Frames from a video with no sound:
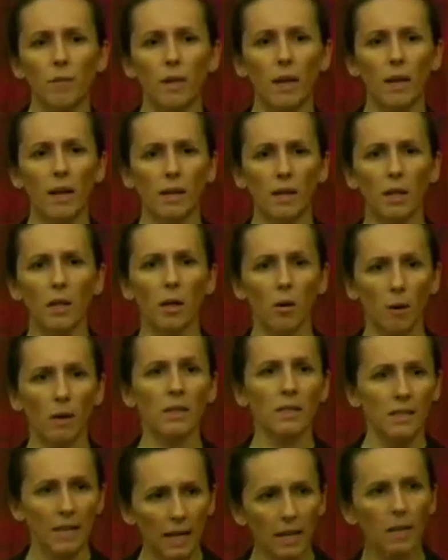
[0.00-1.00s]
You know,
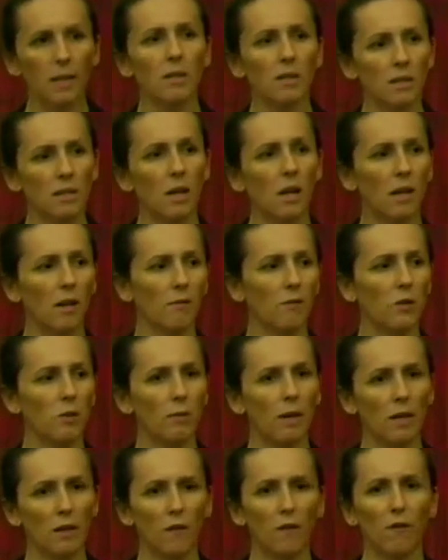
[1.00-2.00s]
and getting this kind of
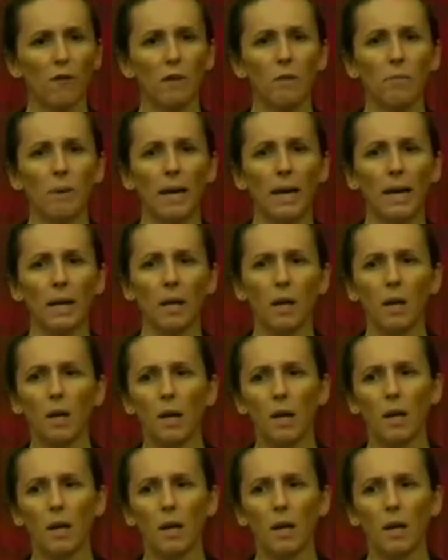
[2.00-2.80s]
direct feedback.